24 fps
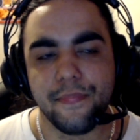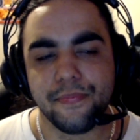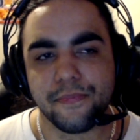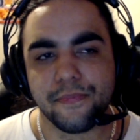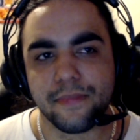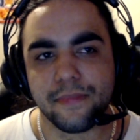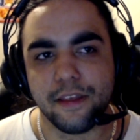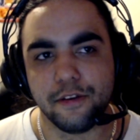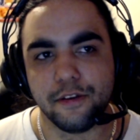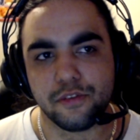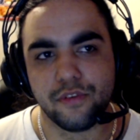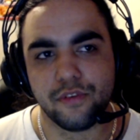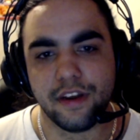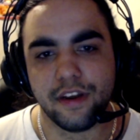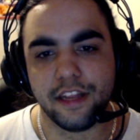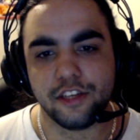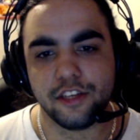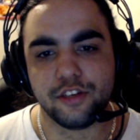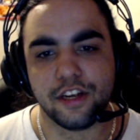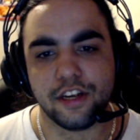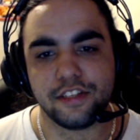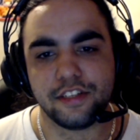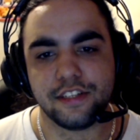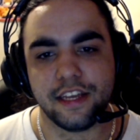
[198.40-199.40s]
it was really
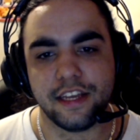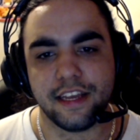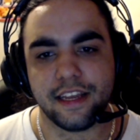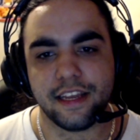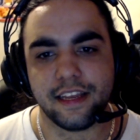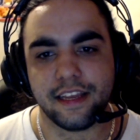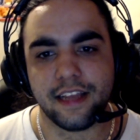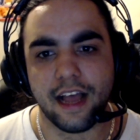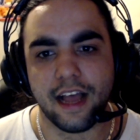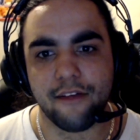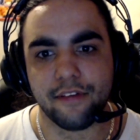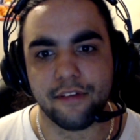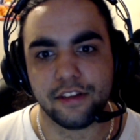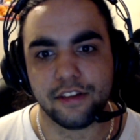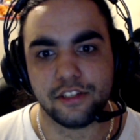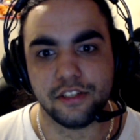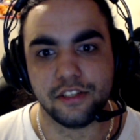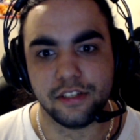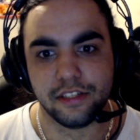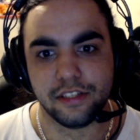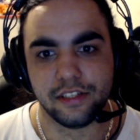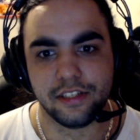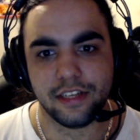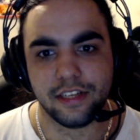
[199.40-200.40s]
interesting having
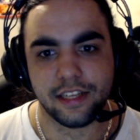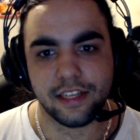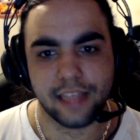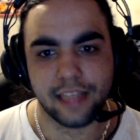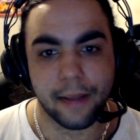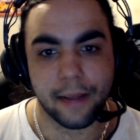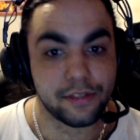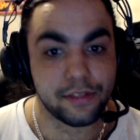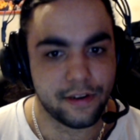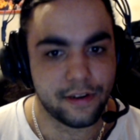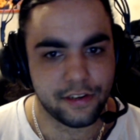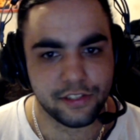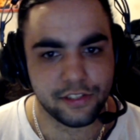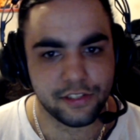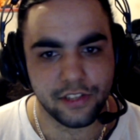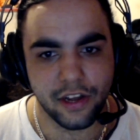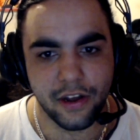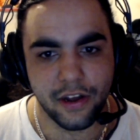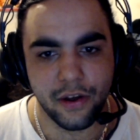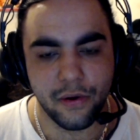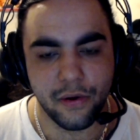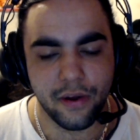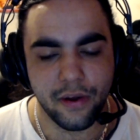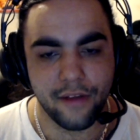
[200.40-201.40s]
to adapt to their
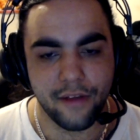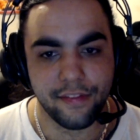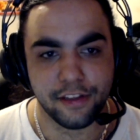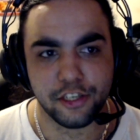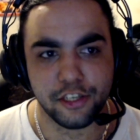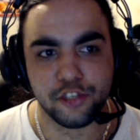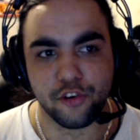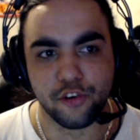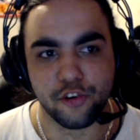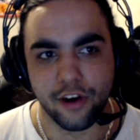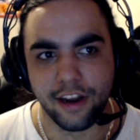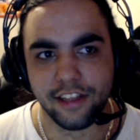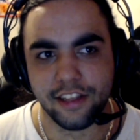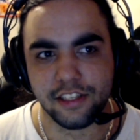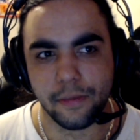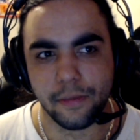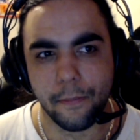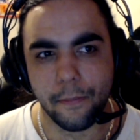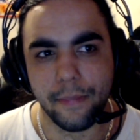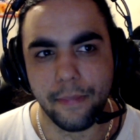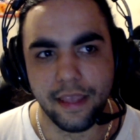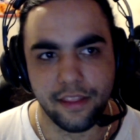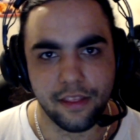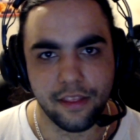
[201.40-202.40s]
style and then try to
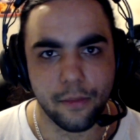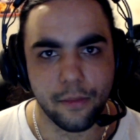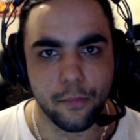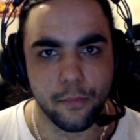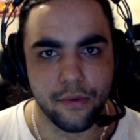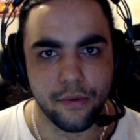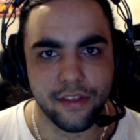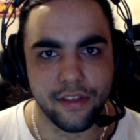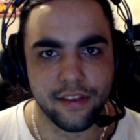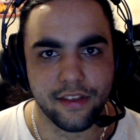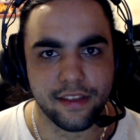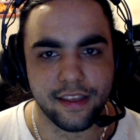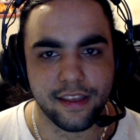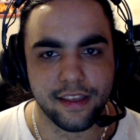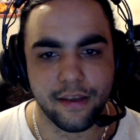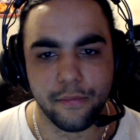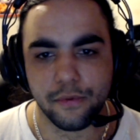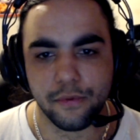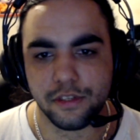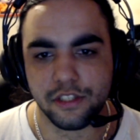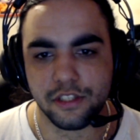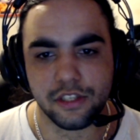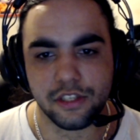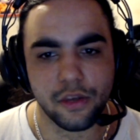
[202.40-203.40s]
beat them with it. It
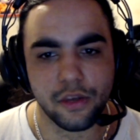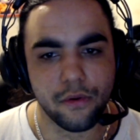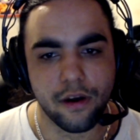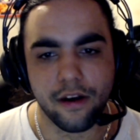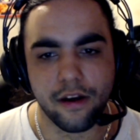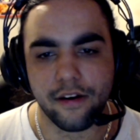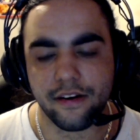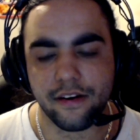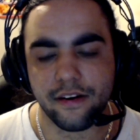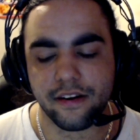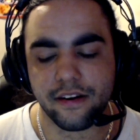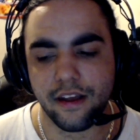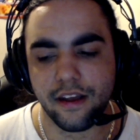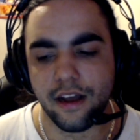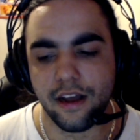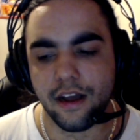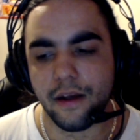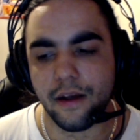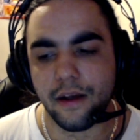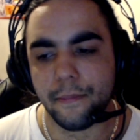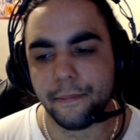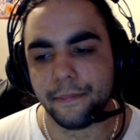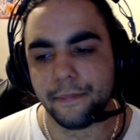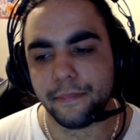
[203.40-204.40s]
was so hard,
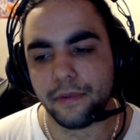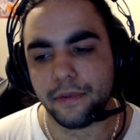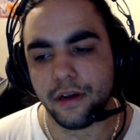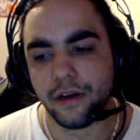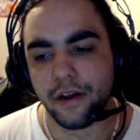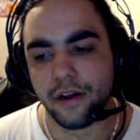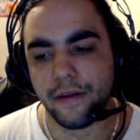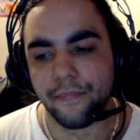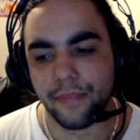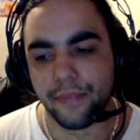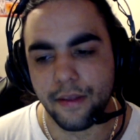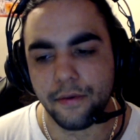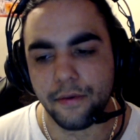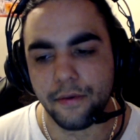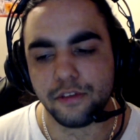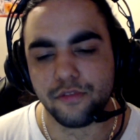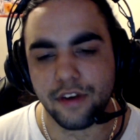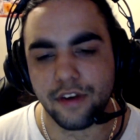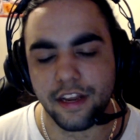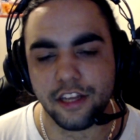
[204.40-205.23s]
but it was really